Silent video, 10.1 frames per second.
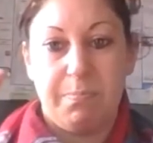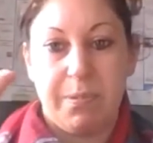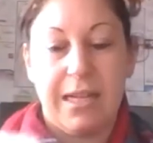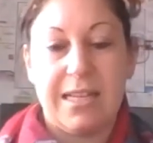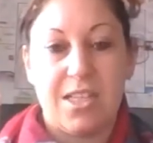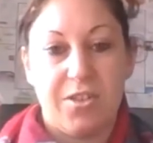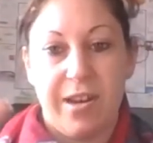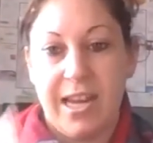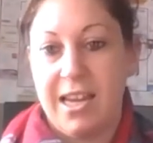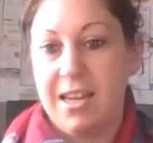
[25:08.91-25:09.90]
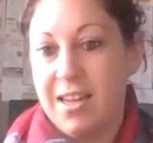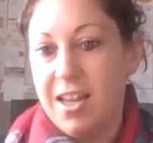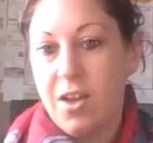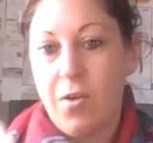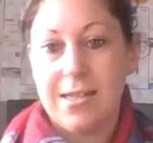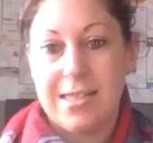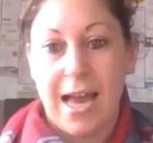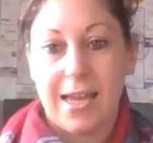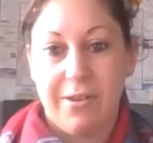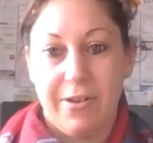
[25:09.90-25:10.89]
glittery, quite
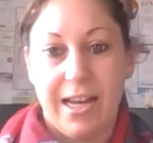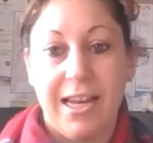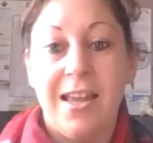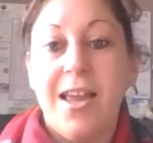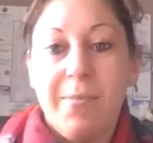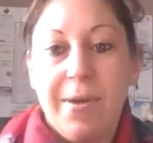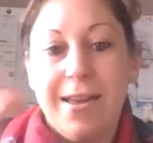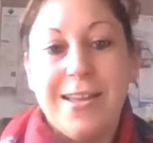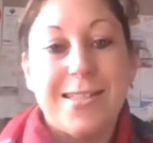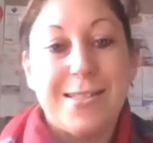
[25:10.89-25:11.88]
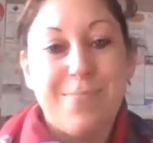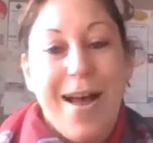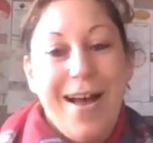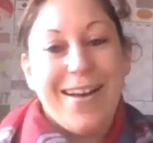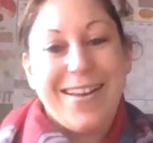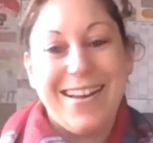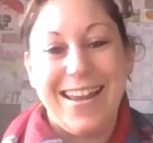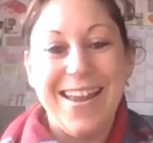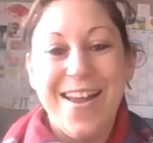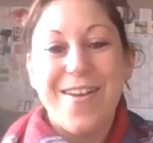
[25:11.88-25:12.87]
tacky really, but
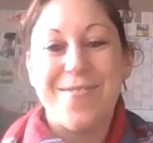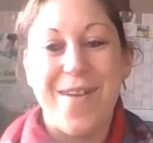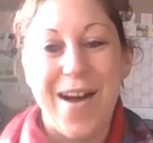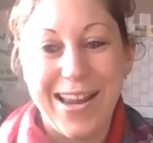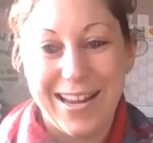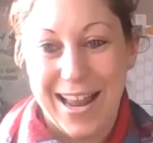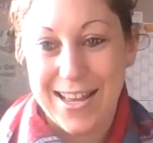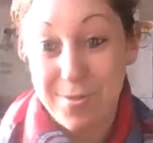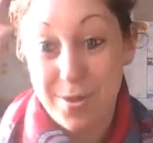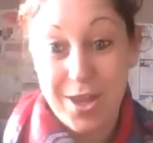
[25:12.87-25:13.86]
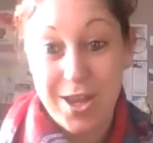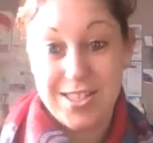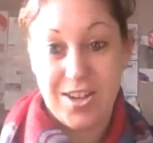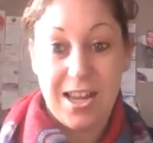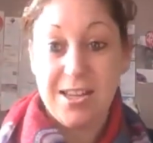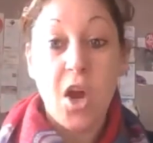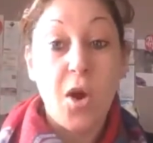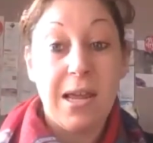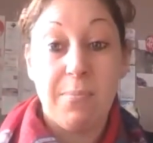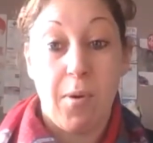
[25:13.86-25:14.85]
lovely wine glass with 30 on it.
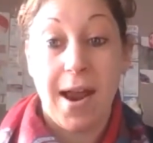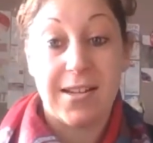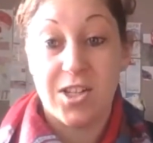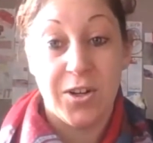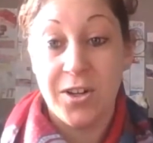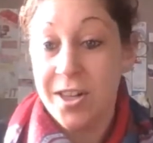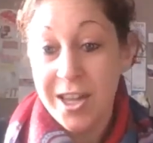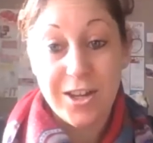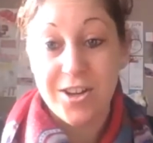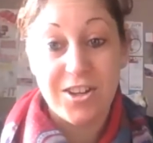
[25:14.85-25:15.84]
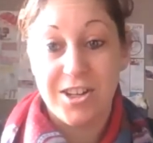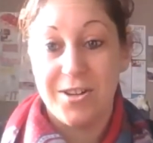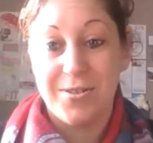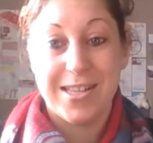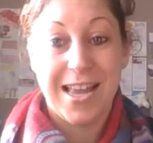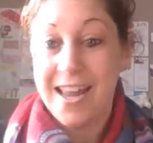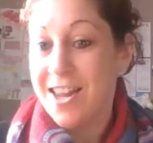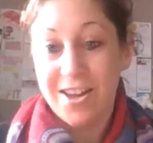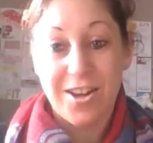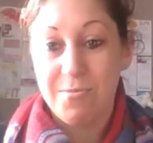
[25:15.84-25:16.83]
Totally impractical. You couldn't use it.
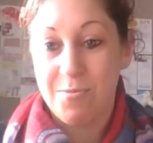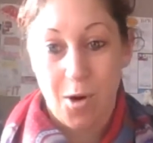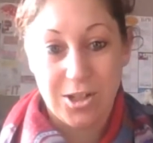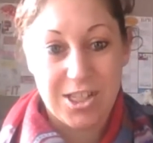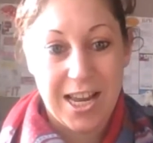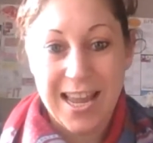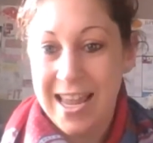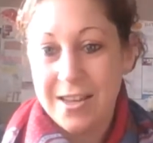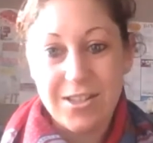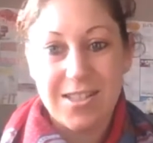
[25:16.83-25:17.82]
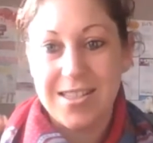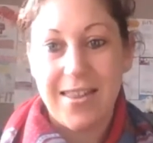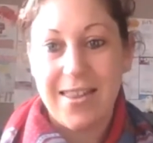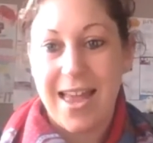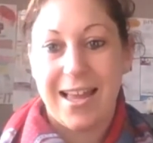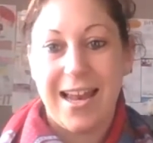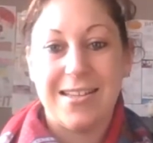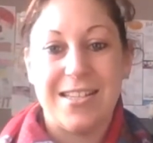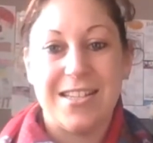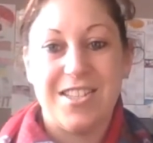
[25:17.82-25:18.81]
You couldn't wash it. It just sat there
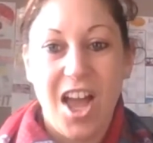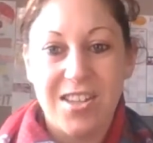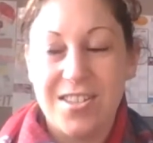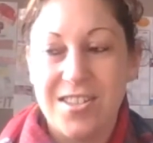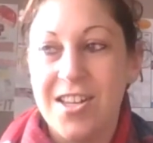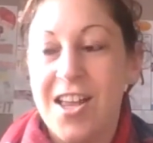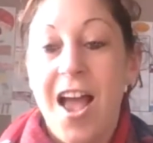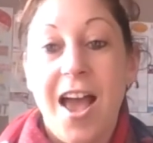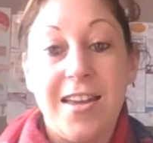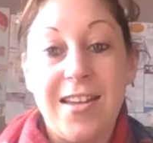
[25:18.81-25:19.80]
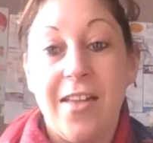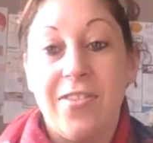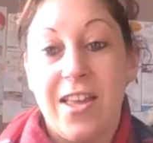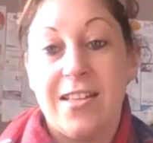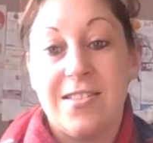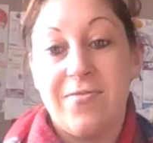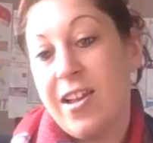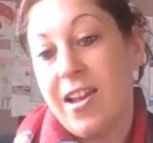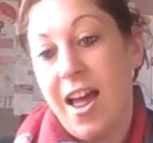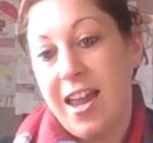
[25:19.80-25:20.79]
collecting dust. And I'd had this
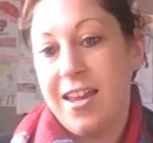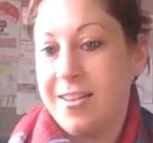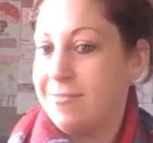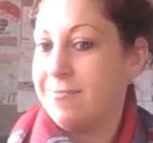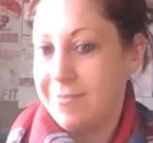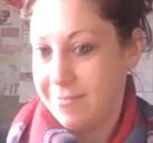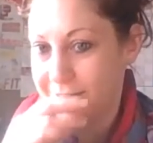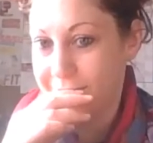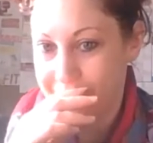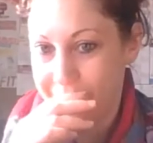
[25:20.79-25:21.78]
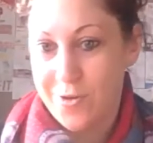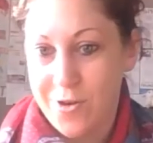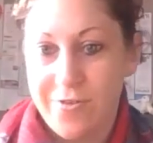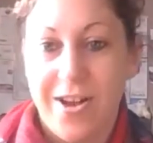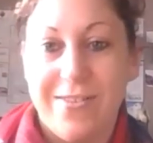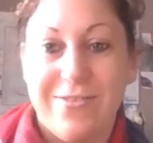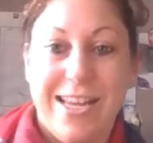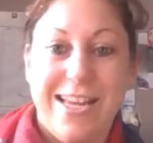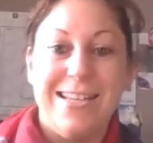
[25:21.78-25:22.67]
for like 4 or 5 years.